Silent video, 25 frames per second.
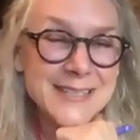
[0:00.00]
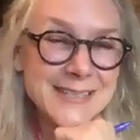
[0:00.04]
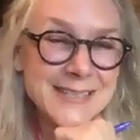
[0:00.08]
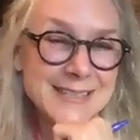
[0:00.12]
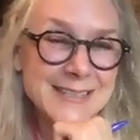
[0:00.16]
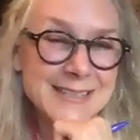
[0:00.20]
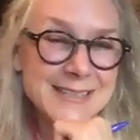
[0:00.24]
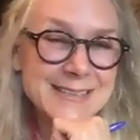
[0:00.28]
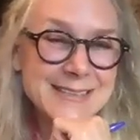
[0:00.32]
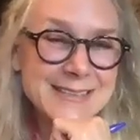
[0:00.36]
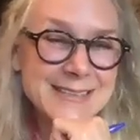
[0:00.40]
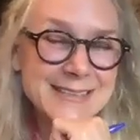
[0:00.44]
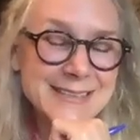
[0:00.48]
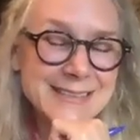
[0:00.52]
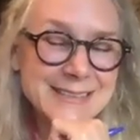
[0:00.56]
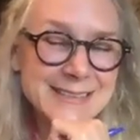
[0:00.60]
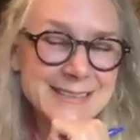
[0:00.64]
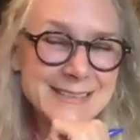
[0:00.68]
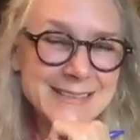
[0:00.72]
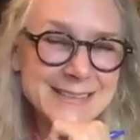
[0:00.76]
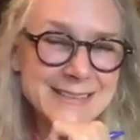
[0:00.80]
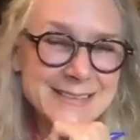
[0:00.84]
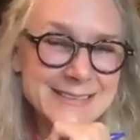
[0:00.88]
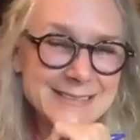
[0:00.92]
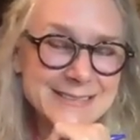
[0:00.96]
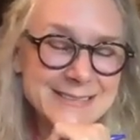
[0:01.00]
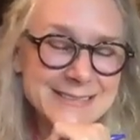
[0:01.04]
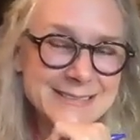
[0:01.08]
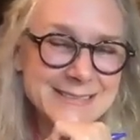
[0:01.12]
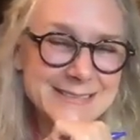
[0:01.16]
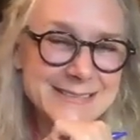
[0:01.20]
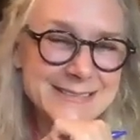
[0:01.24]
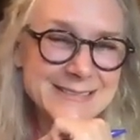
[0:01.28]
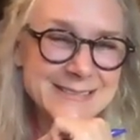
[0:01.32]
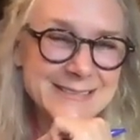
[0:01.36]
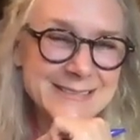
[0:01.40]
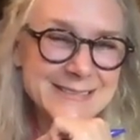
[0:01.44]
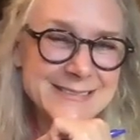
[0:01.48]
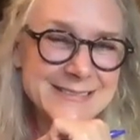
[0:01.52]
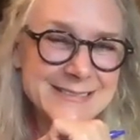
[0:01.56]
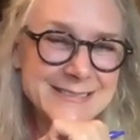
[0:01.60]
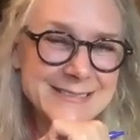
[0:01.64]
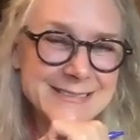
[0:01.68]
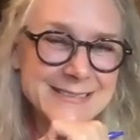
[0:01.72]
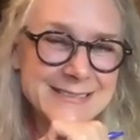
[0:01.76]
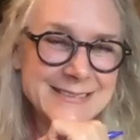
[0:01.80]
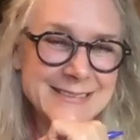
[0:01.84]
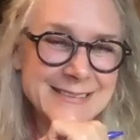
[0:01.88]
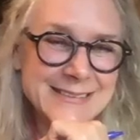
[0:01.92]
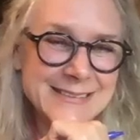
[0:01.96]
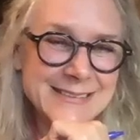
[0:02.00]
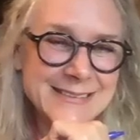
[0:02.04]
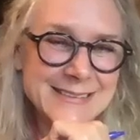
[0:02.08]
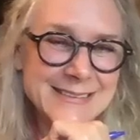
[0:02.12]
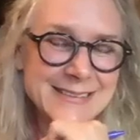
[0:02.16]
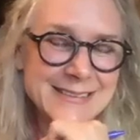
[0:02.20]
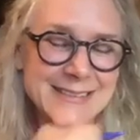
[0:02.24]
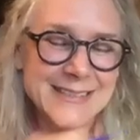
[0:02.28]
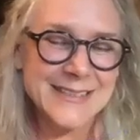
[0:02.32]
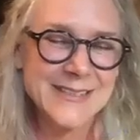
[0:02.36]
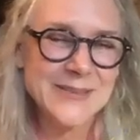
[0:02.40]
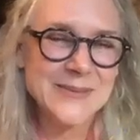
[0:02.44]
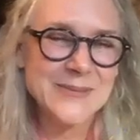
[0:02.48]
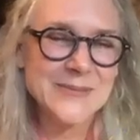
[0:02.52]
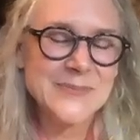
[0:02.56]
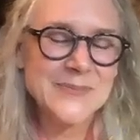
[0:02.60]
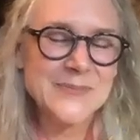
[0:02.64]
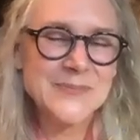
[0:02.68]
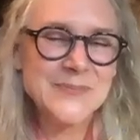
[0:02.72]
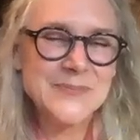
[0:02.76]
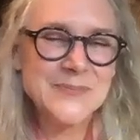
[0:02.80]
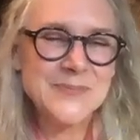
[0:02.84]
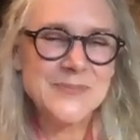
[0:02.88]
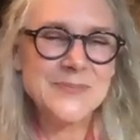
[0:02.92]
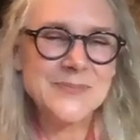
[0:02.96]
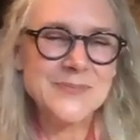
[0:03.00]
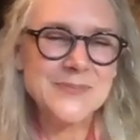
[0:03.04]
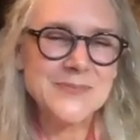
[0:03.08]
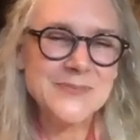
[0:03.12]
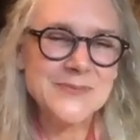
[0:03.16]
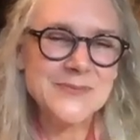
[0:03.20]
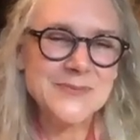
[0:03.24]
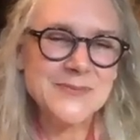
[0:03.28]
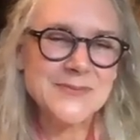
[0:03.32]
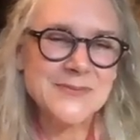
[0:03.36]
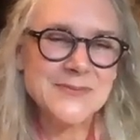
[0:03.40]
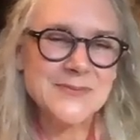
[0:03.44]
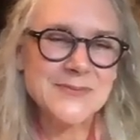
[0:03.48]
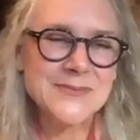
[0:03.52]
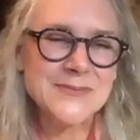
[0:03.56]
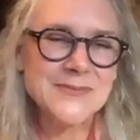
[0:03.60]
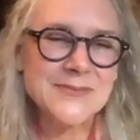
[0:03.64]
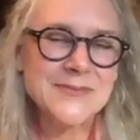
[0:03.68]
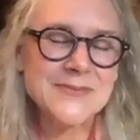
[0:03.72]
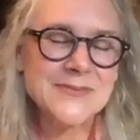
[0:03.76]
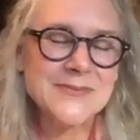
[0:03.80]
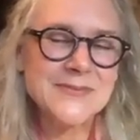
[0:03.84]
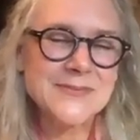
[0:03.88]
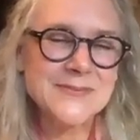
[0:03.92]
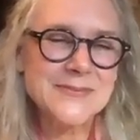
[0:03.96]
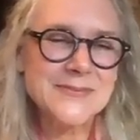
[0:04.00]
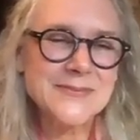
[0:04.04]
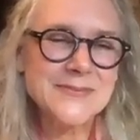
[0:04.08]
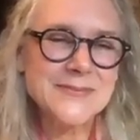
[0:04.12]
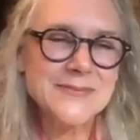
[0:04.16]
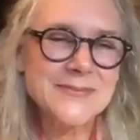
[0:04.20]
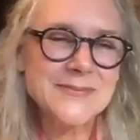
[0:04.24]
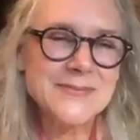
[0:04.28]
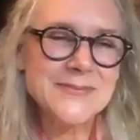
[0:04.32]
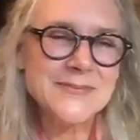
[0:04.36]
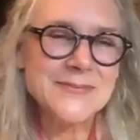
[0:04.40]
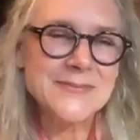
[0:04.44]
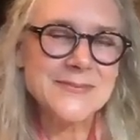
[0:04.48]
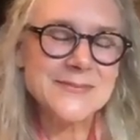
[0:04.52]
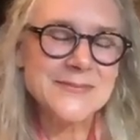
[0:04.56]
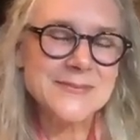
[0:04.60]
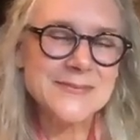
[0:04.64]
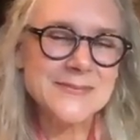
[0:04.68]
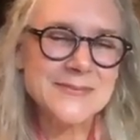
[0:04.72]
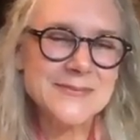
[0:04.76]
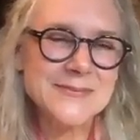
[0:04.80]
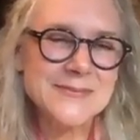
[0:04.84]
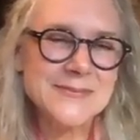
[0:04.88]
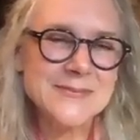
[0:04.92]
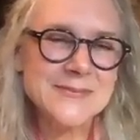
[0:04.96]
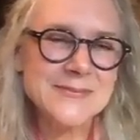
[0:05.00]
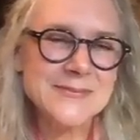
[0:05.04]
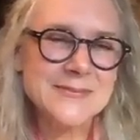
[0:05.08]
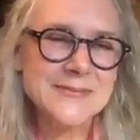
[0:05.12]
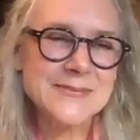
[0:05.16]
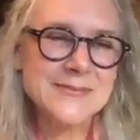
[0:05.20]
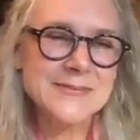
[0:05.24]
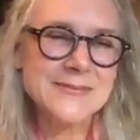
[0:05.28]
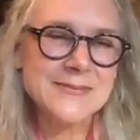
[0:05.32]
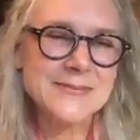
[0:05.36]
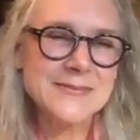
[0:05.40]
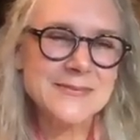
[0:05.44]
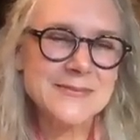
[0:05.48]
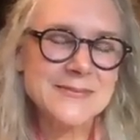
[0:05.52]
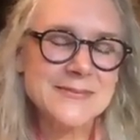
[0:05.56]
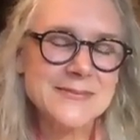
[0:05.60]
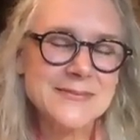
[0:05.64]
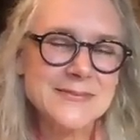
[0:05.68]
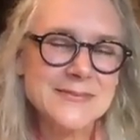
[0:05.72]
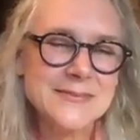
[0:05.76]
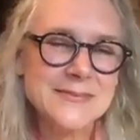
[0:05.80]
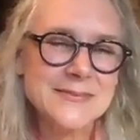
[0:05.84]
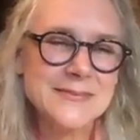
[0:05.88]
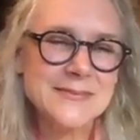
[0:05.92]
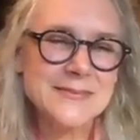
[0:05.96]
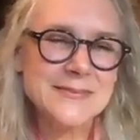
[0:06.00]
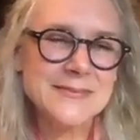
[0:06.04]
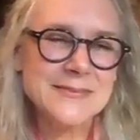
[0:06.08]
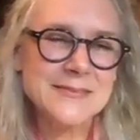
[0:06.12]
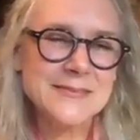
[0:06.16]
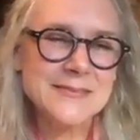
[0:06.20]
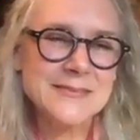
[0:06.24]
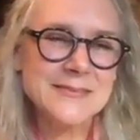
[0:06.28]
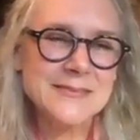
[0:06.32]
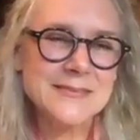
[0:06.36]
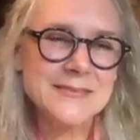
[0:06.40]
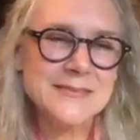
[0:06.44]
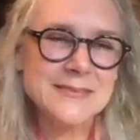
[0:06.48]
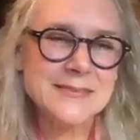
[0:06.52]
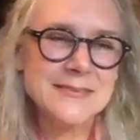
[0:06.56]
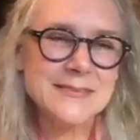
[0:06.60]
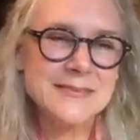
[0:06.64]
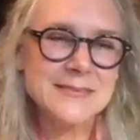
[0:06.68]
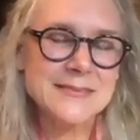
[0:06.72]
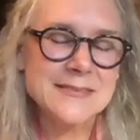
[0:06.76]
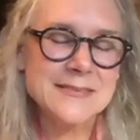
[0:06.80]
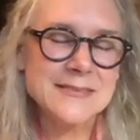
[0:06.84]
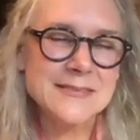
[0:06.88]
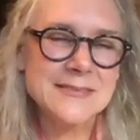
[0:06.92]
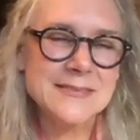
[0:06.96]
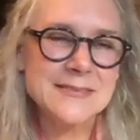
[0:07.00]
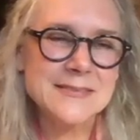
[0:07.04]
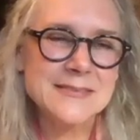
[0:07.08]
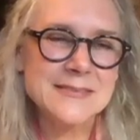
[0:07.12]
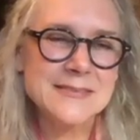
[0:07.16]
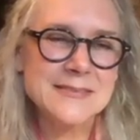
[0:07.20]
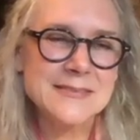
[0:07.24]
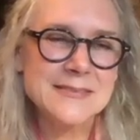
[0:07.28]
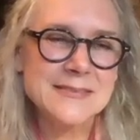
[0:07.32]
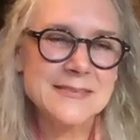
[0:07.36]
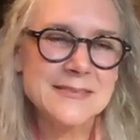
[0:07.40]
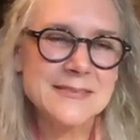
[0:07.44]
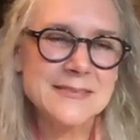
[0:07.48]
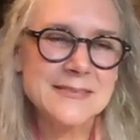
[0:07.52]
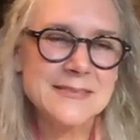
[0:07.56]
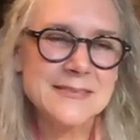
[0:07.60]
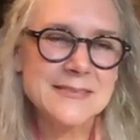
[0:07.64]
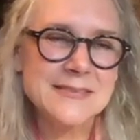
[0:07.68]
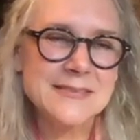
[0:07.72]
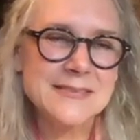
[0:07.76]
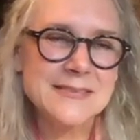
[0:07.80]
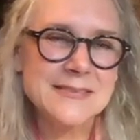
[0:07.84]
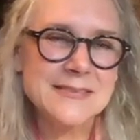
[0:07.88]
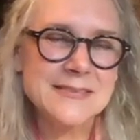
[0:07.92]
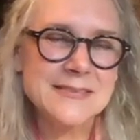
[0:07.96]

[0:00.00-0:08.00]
No words are spoken by the person on screen.